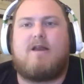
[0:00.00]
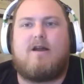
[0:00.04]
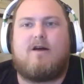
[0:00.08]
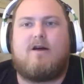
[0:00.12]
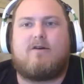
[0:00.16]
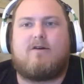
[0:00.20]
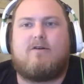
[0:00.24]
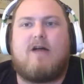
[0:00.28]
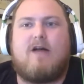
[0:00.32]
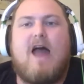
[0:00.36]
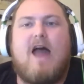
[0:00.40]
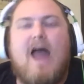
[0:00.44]

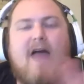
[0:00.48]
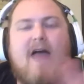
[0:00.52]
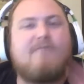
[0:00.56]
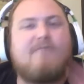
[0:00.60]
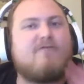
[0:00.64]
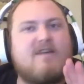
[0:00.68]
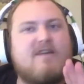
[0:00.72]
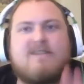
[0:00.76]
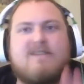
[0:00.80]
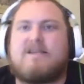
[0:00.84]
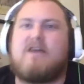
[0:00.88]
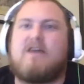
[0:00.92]
knuckle
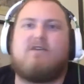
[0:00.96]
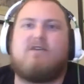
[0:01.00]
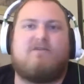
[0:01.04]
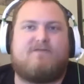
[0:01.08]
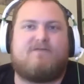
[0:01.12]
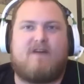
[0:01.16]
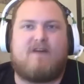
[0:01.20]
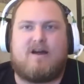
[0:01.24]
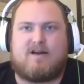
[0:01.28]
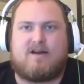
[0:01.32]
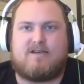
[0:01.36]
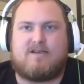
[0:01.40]
every single
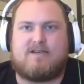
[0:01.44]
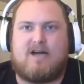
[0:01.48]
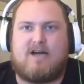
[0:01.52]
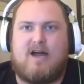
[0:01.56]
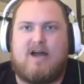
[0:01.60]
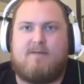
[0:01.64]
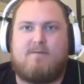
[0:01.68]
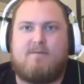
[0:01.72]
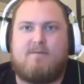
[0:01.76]
fucking time.